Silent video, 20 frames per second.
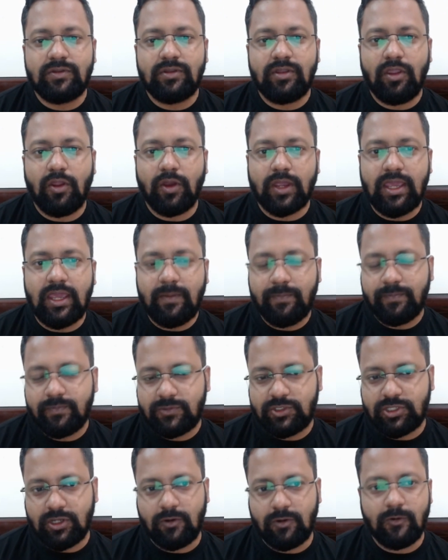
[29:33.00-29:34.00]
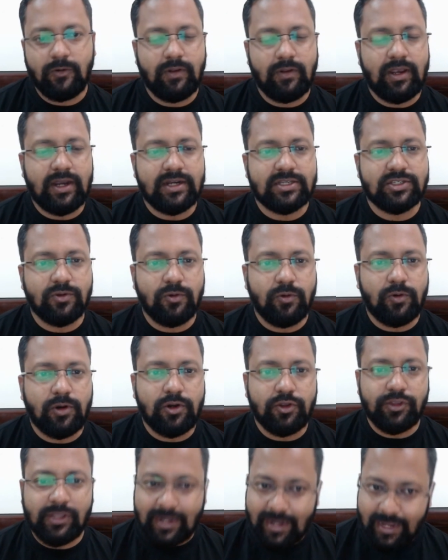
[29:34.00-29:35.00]
Okay, chalo. Let's go on to
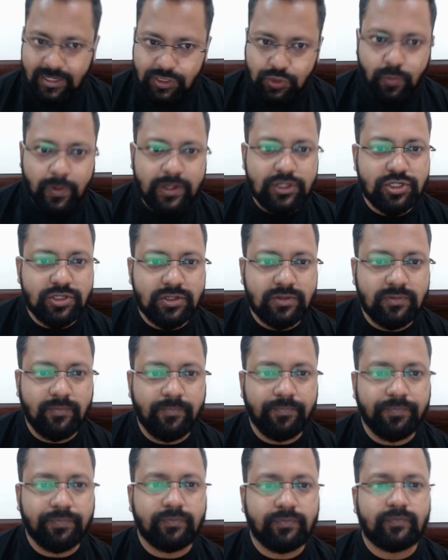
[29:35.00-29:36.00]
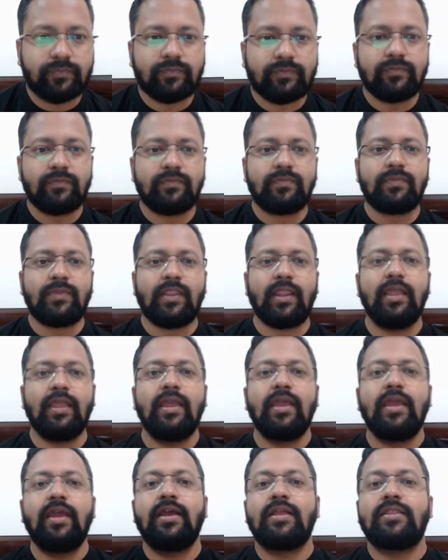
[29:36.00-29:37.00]
the next question.
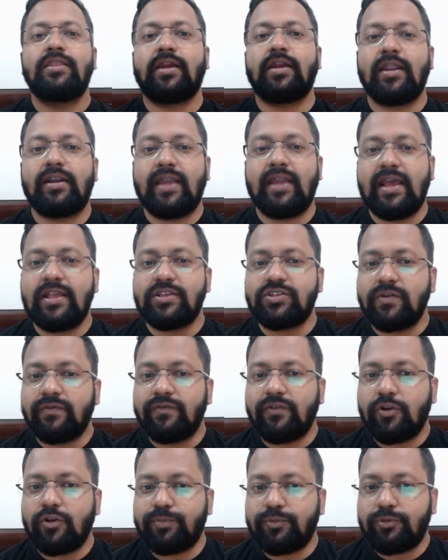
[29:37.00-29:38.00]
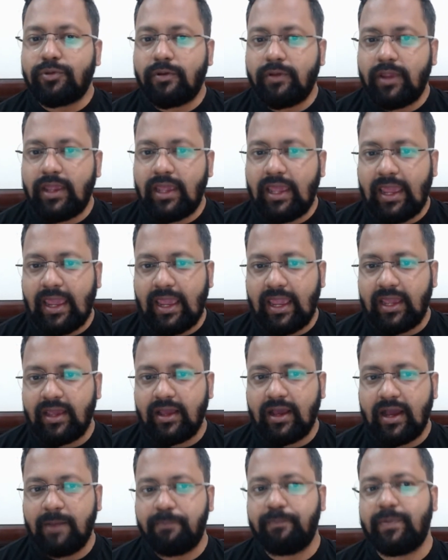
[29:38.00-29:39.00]
The cations of group 3a
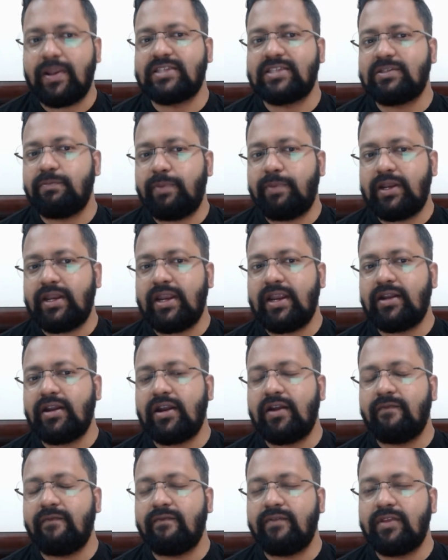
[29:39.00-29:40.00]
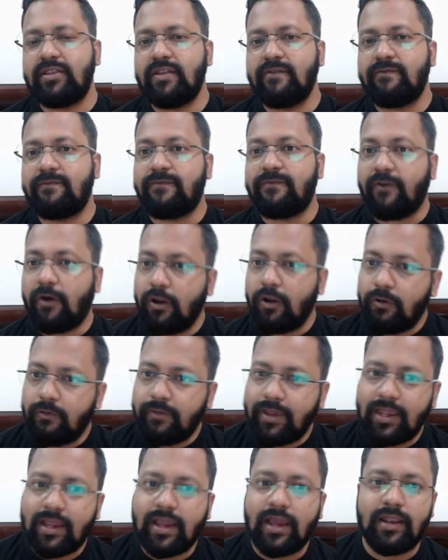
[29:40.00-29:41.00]
are precipitated in the
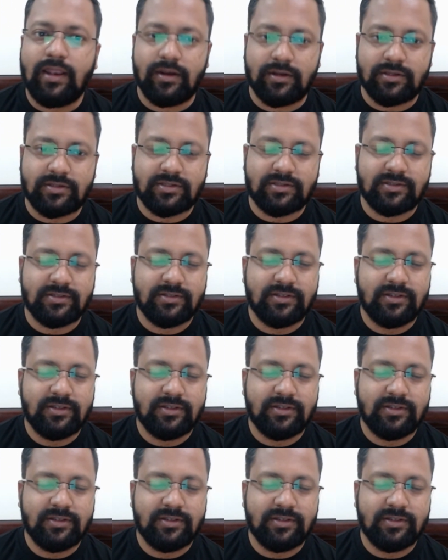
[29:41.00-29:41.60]
following colors.